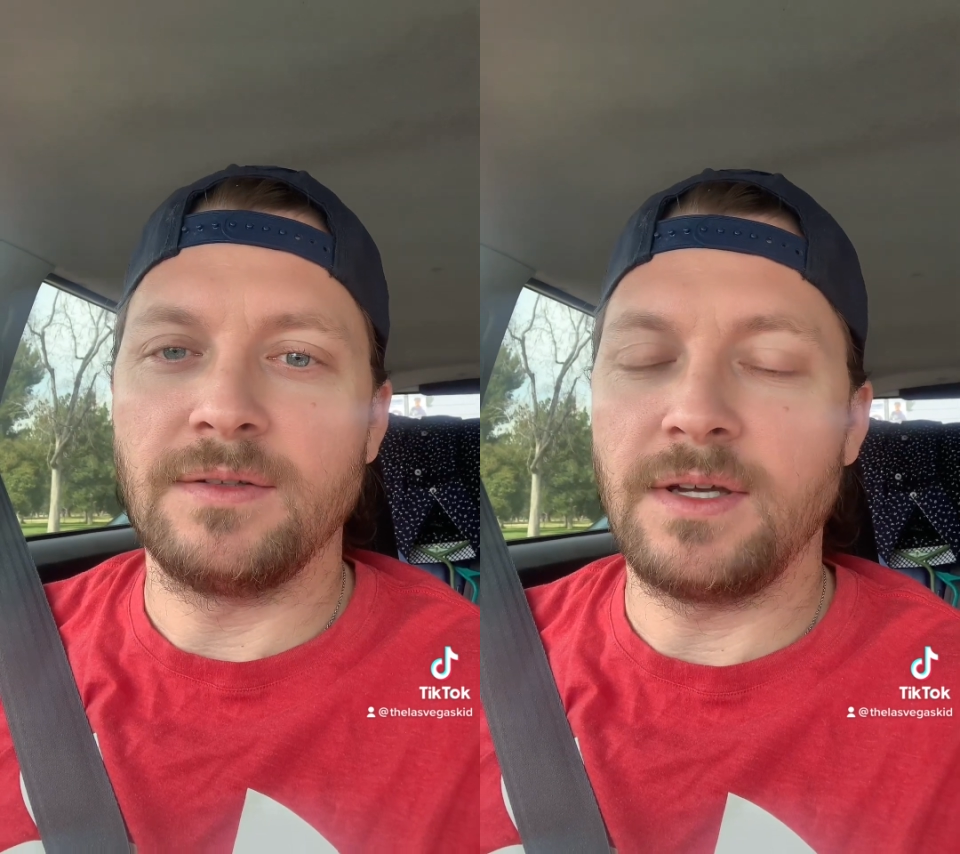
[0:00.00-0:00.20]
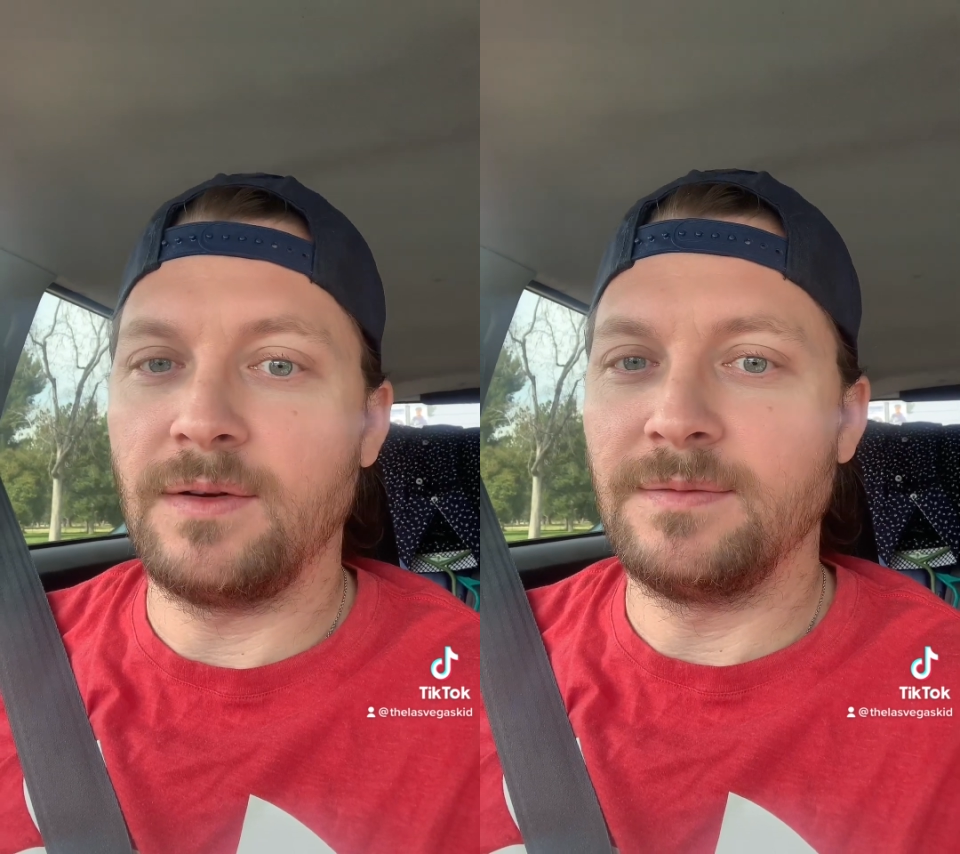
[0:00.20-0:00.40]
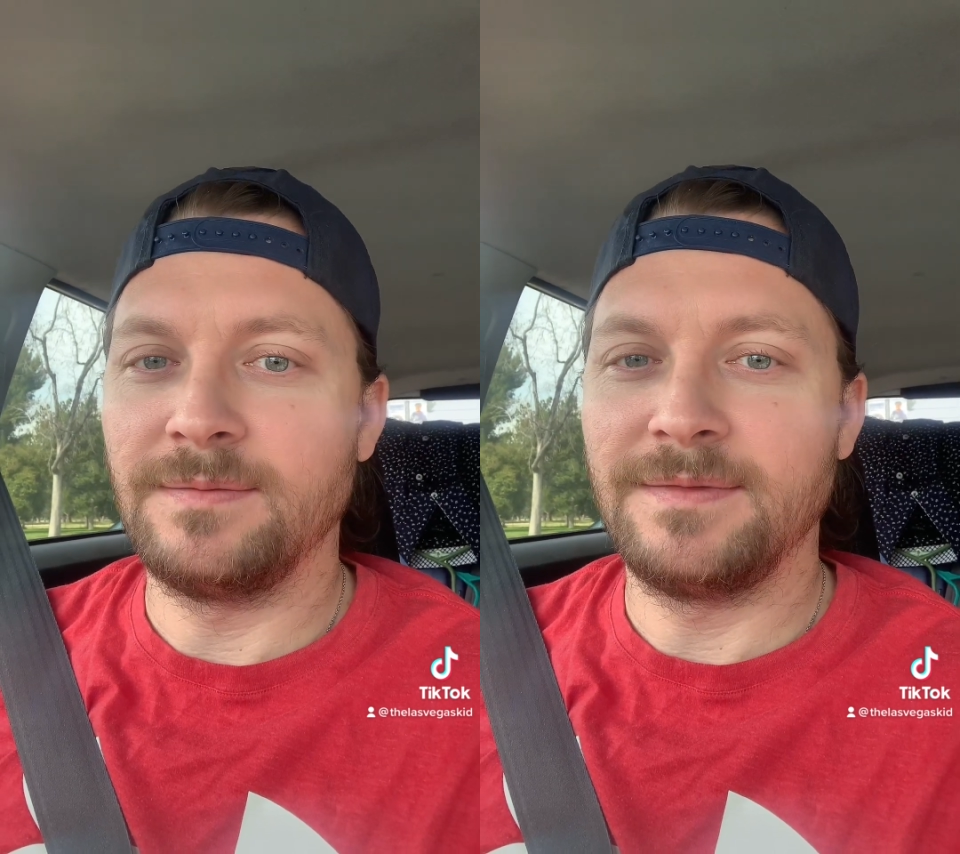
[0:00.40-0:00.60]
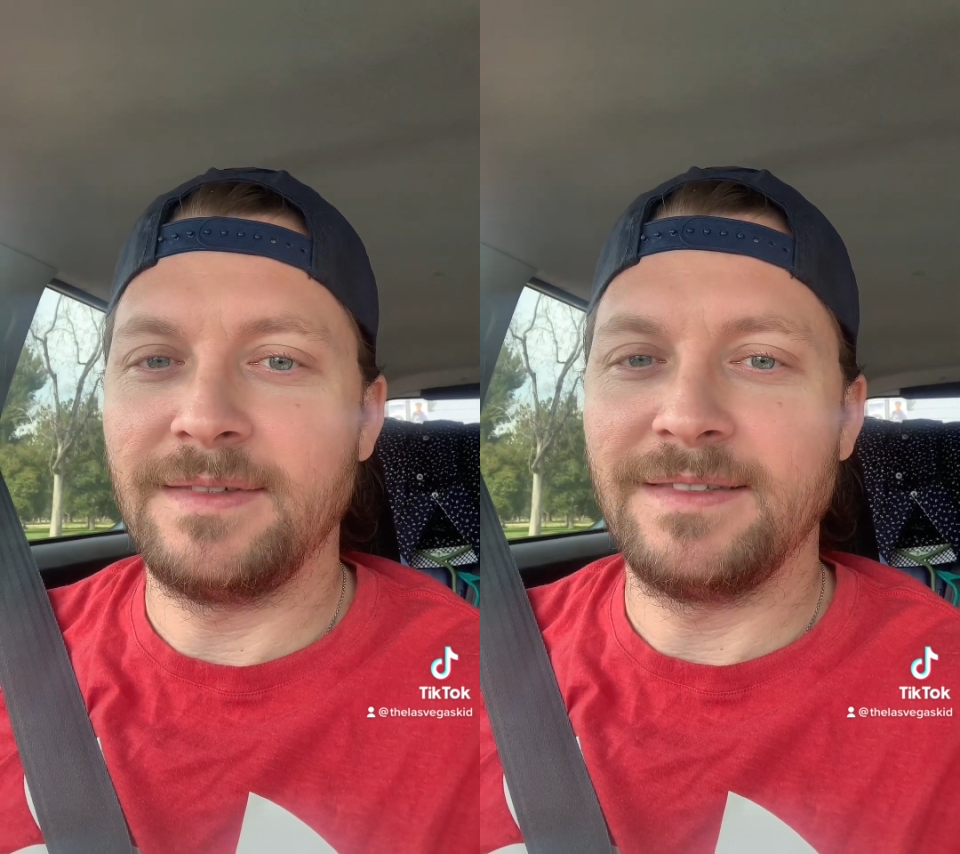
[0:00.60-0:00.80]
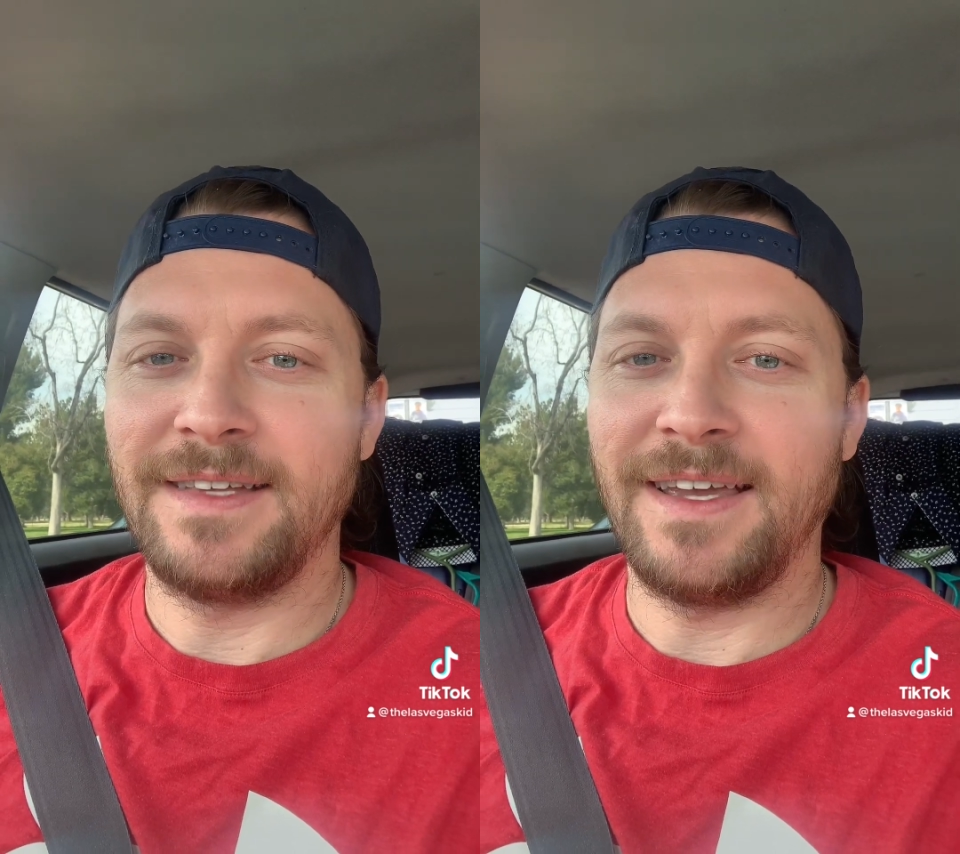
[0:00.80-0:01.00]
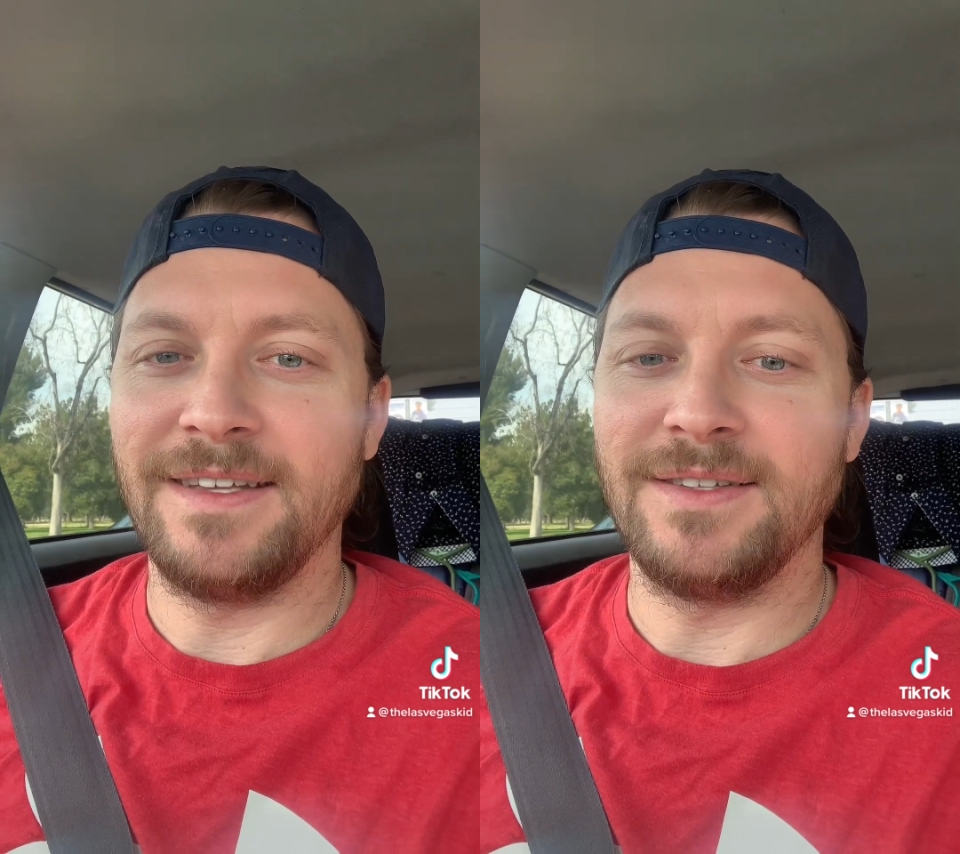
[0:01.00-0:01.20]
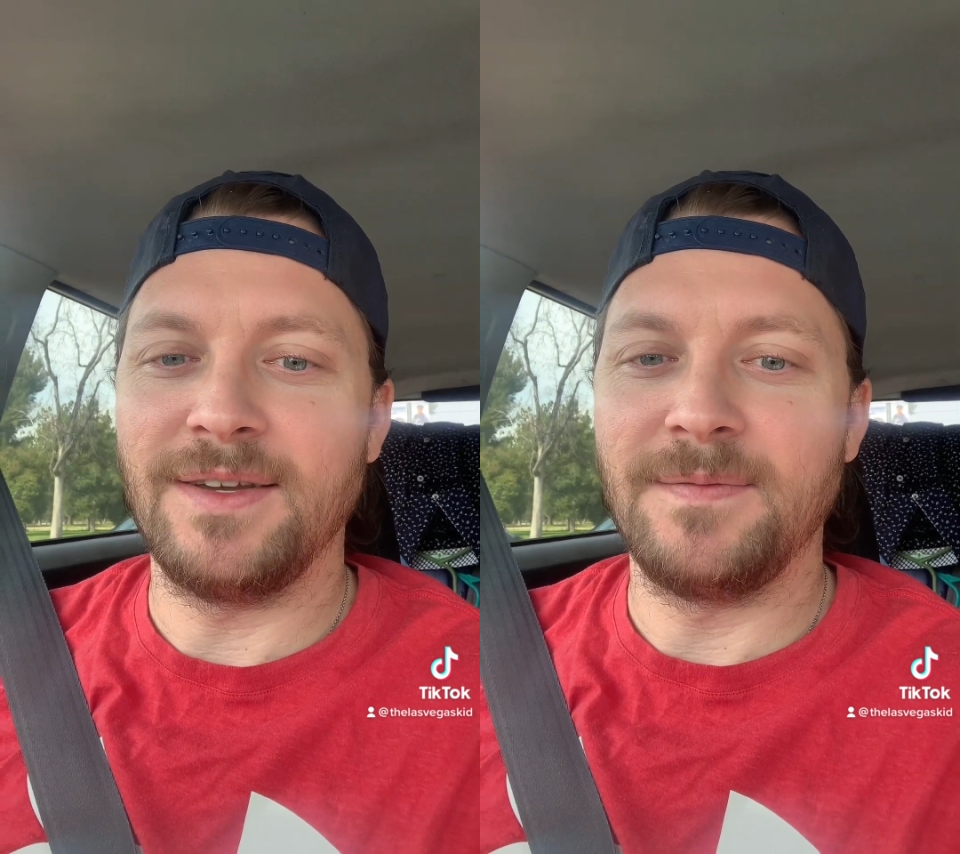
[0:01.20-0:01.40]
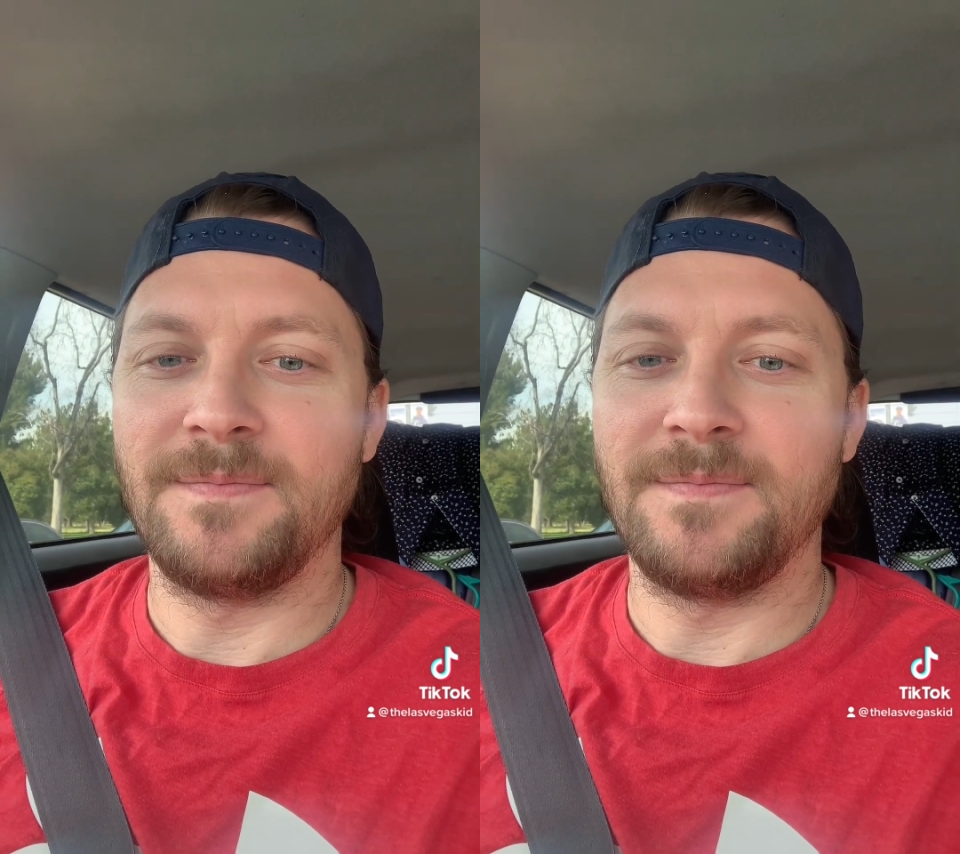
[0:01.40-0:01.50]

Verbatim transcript: So, take it easy.